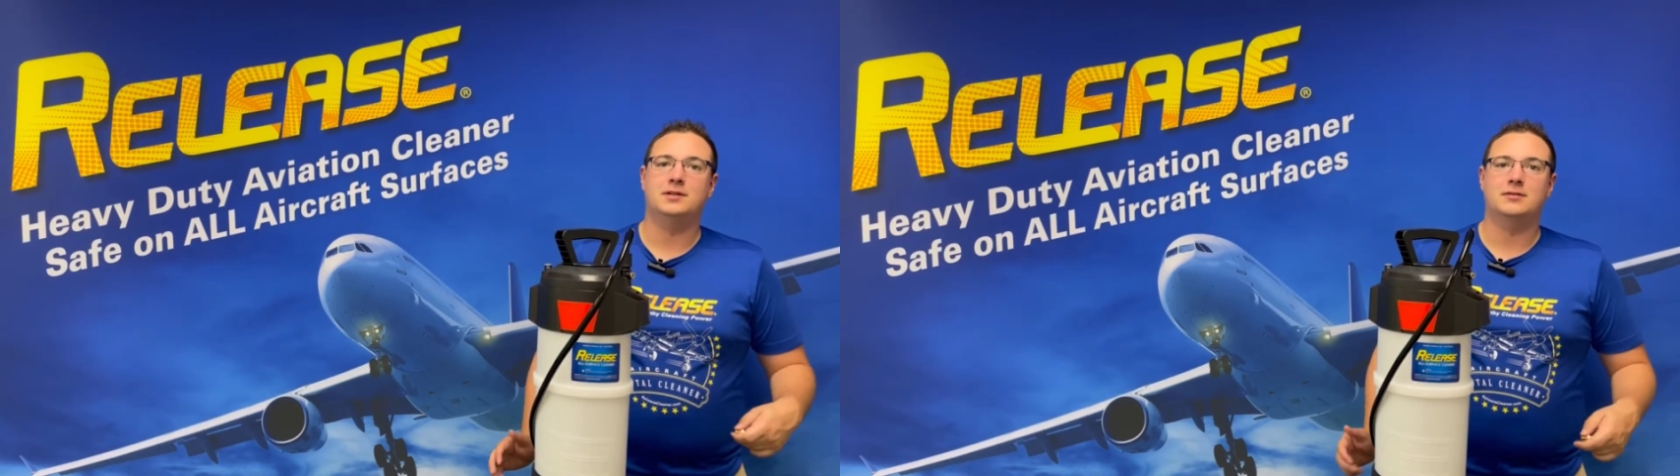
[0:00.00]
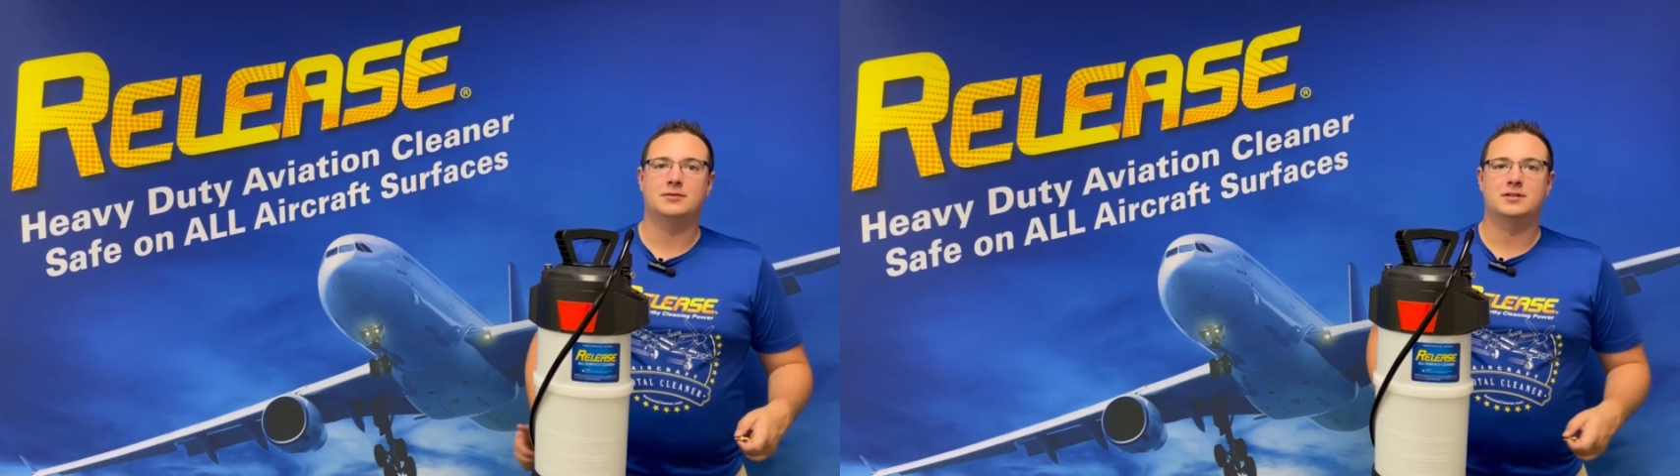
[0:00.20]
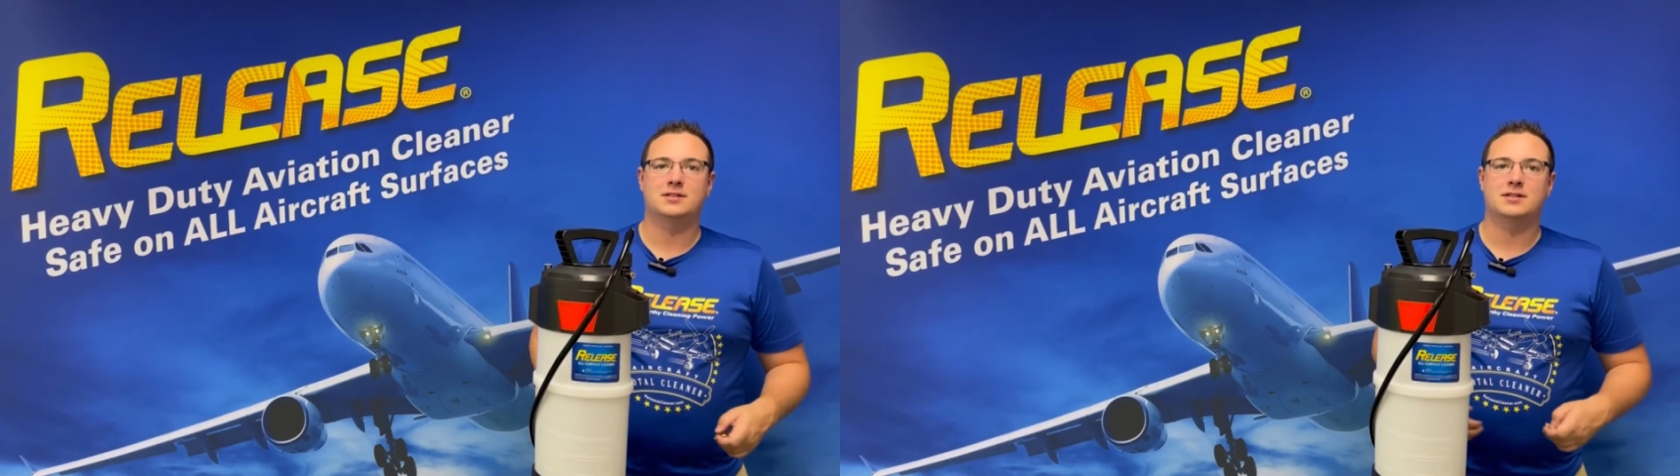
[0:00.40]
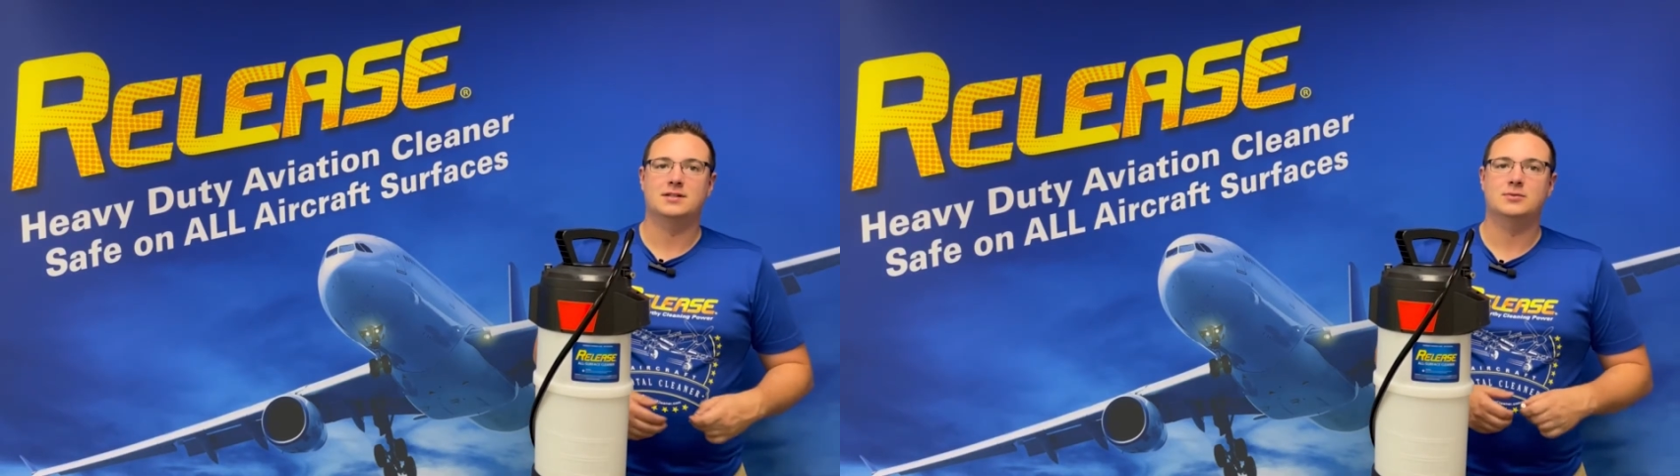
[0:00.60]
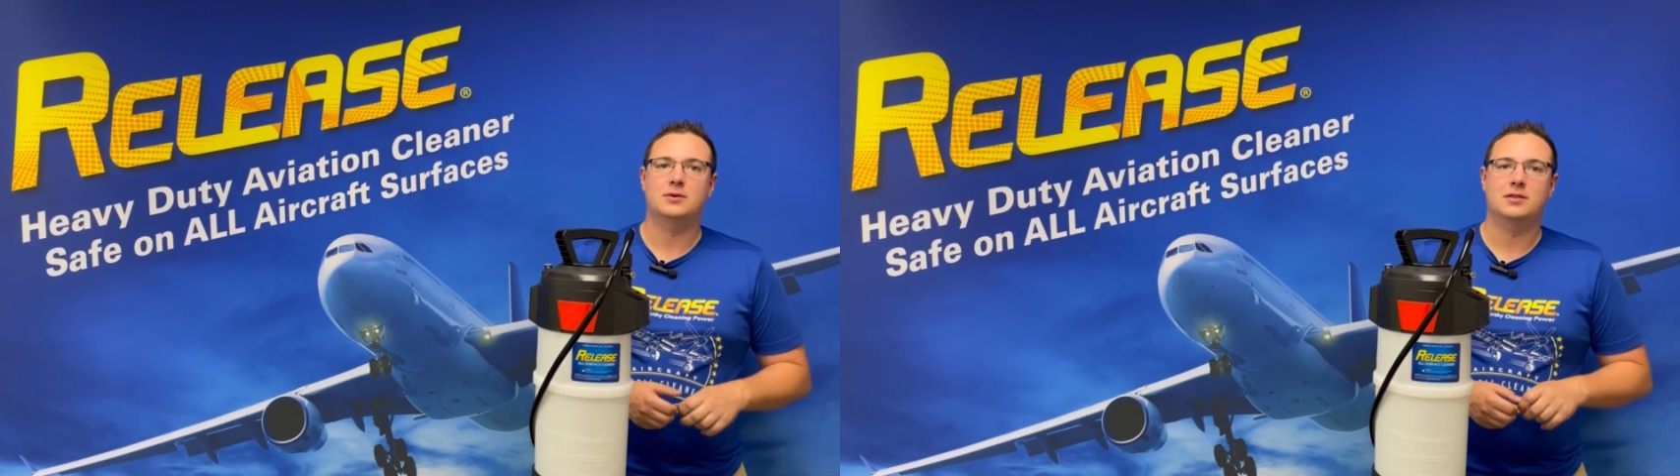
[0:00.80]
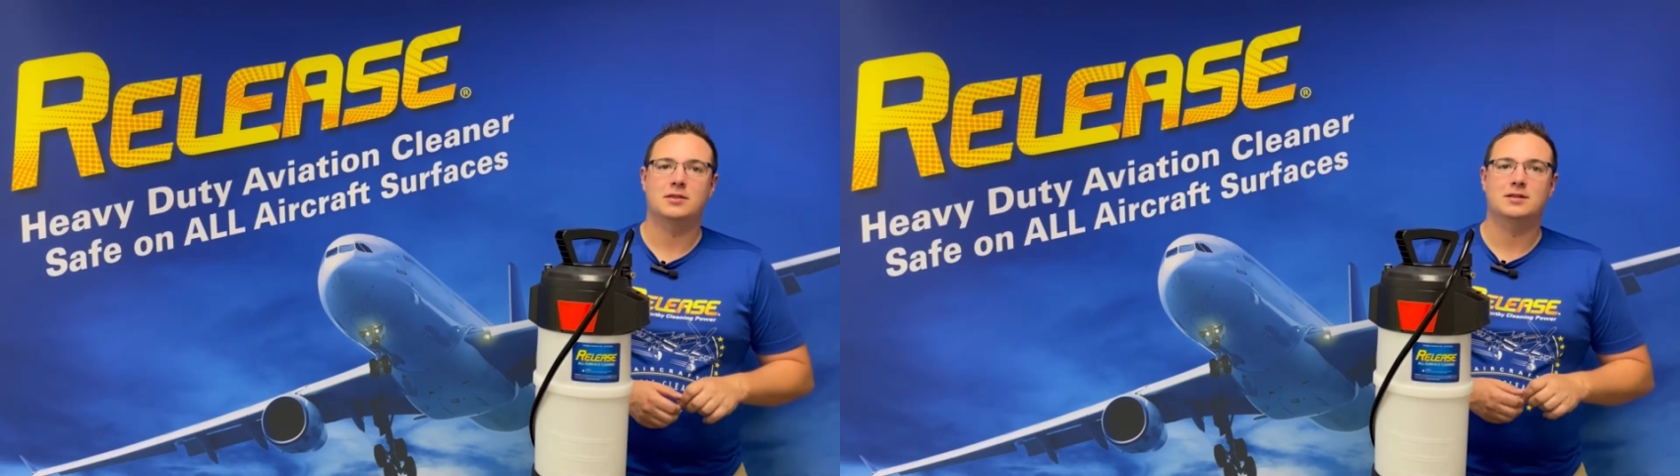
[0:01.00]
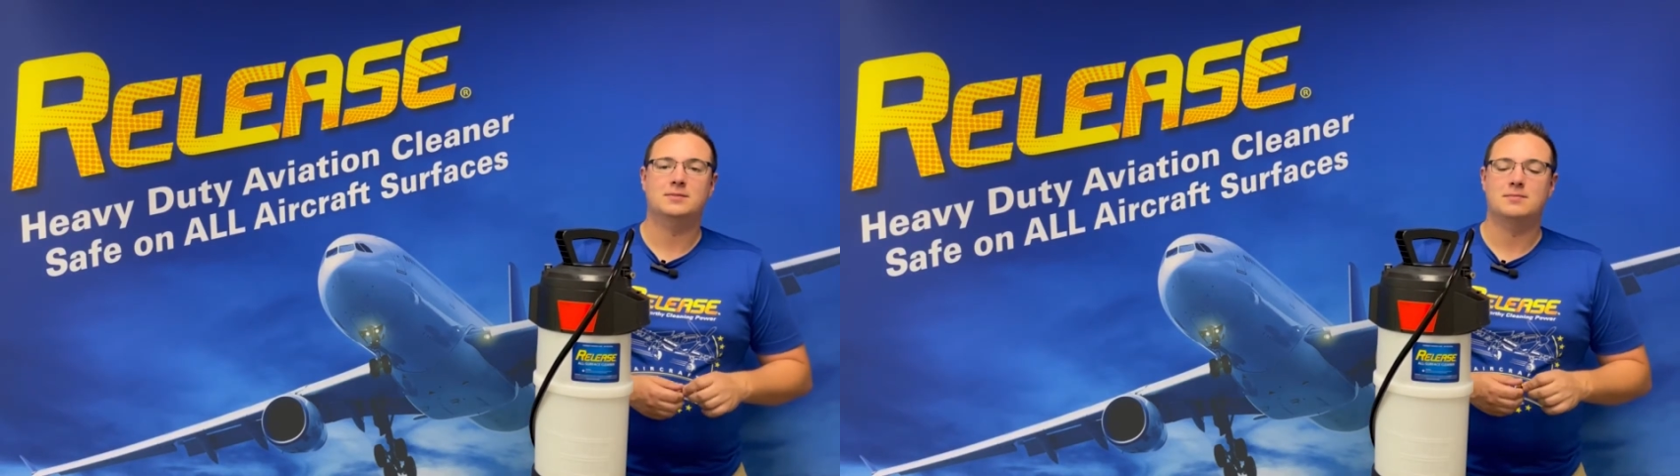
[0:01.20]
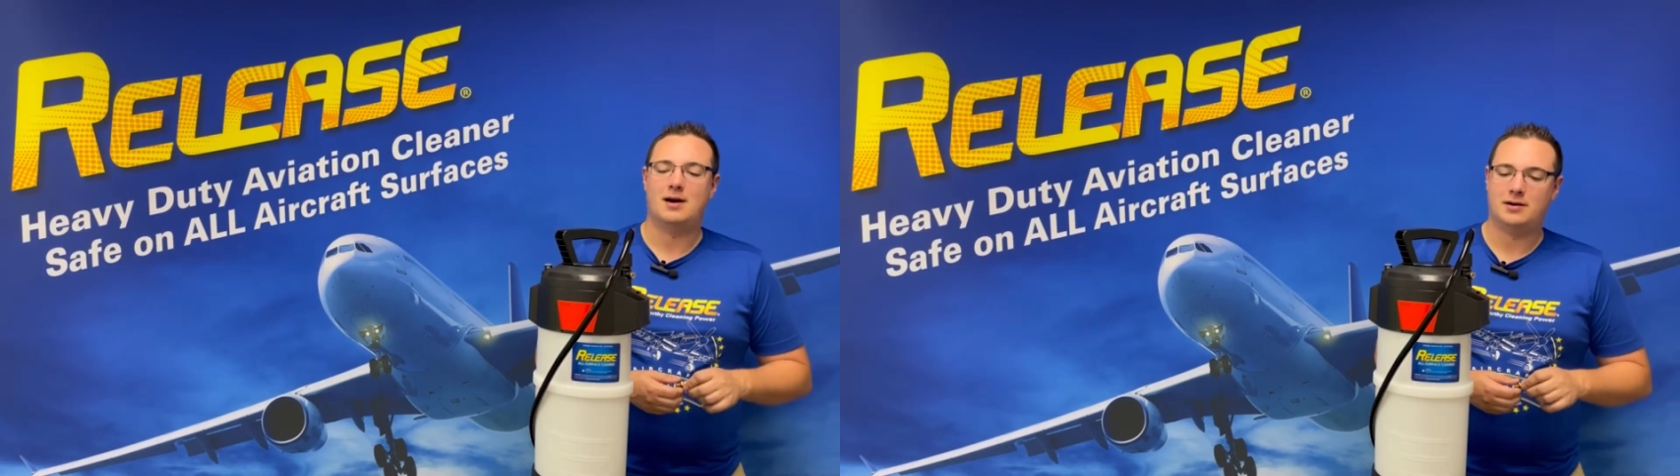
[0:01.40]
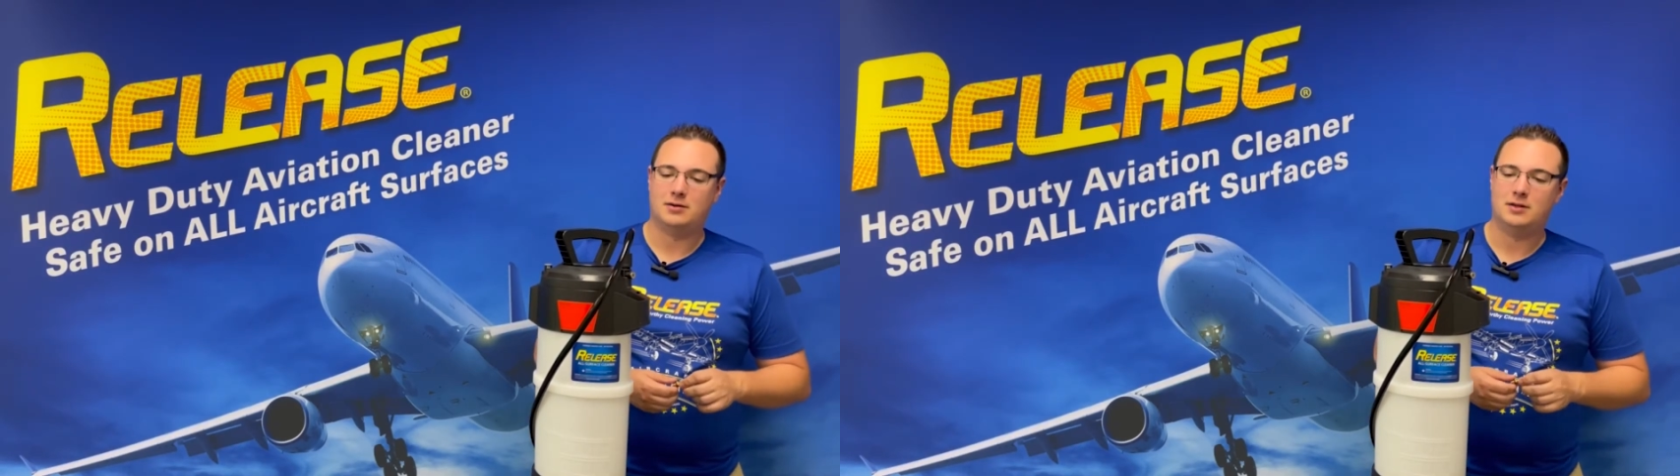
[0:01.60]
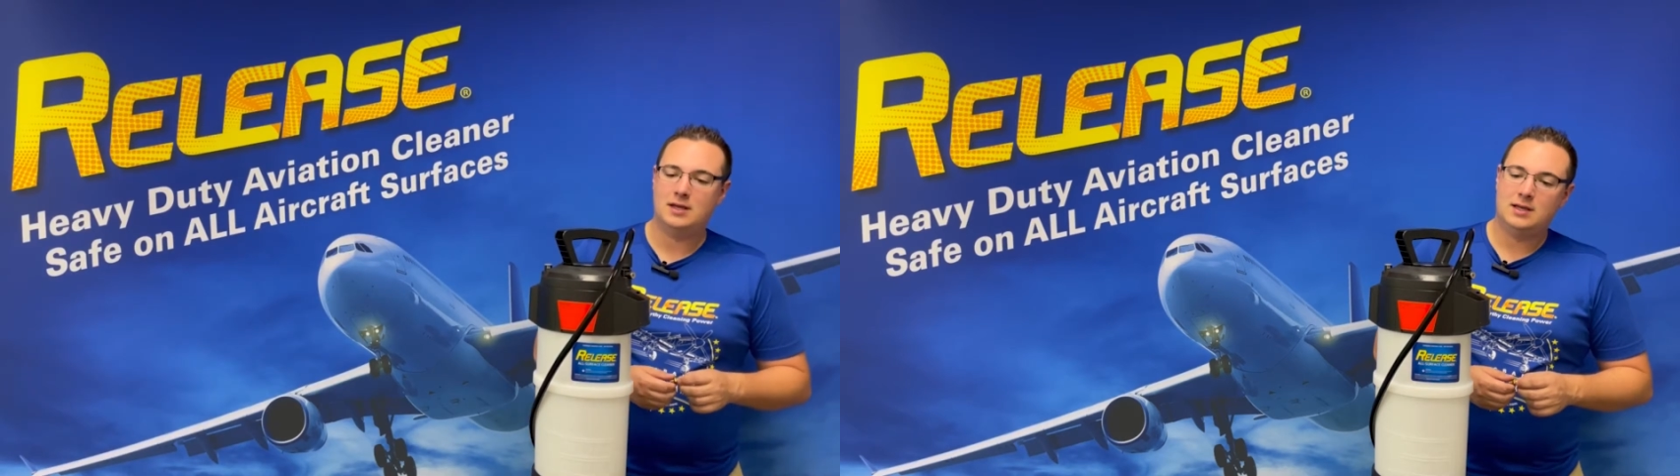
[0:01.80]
differences with this model.